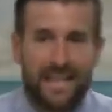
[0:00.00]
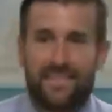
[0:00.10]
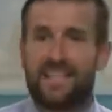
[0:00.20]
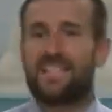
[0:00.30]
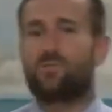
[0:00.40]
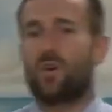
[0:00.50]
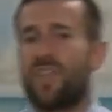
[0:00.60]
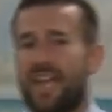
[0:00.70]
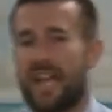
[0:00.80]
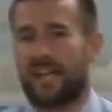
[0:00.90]
This is where
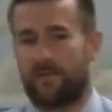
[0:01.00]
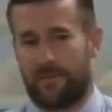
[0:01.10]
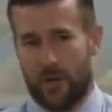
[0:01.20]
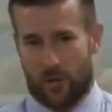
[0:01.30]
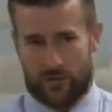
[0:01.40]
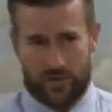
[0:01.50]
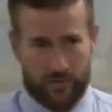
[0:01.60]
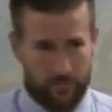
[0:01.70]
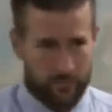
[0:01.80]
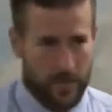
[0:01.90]
they get
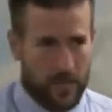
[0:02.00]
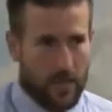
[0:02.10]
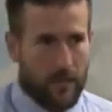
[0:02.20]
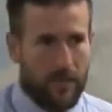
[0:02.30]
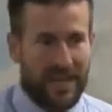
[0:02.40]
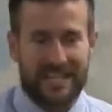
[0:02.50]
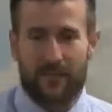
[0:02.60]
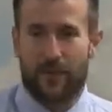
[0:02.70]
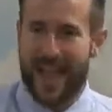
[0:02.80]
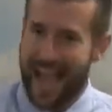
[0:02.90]
confused. Because
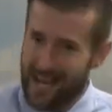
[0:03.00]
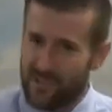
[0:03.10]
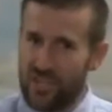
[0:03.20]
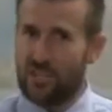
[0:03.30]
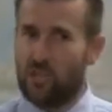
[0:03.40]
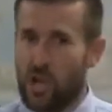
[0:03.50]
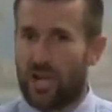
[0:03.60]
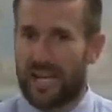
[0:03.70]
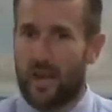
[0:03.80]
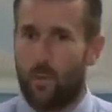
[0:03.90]
if we actually
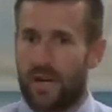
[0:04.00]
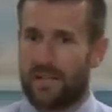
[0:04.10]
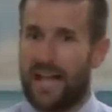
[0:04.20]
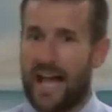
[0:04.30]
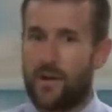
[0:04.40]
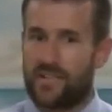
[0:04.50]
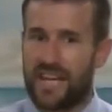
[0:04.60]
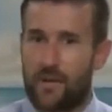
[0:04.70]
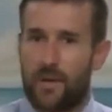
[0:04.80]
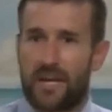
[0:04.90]
look at what Elihu
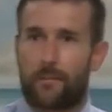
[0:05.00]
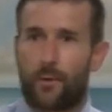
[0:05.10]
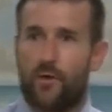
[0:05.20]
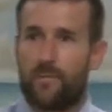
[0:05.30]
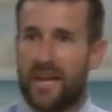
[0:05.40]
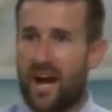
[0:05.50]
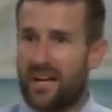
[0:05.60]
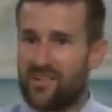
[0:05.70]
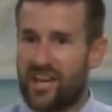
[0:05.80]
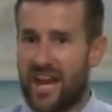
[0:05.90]
said, we can prove
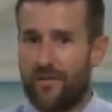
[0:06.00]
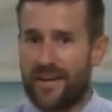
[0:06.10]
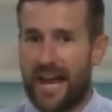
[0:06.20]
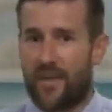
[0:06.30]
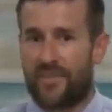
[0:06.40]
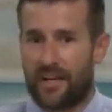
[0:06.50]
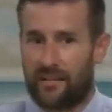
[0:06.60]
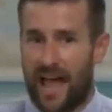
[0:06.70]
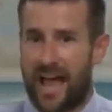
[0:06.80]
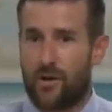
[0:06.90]
beyond a shadow of a doubt that
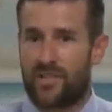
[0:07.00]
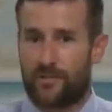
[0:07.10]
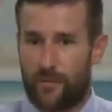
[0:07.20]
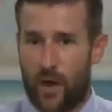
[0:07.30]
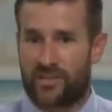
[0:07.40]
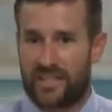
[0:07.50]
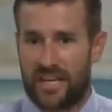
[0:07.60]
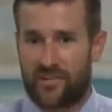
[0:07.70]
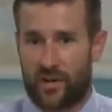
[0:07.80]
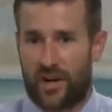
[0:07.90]
Elihu is a false
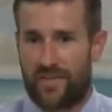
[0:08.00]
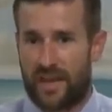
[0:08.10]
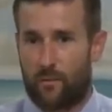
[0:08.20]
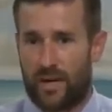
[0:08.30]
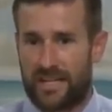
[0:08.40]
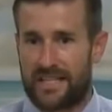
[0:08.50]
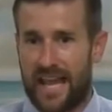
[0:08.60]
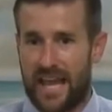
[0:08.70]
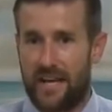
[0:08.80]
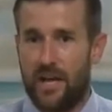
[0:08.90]
teacher and that what he
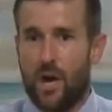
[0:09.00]
said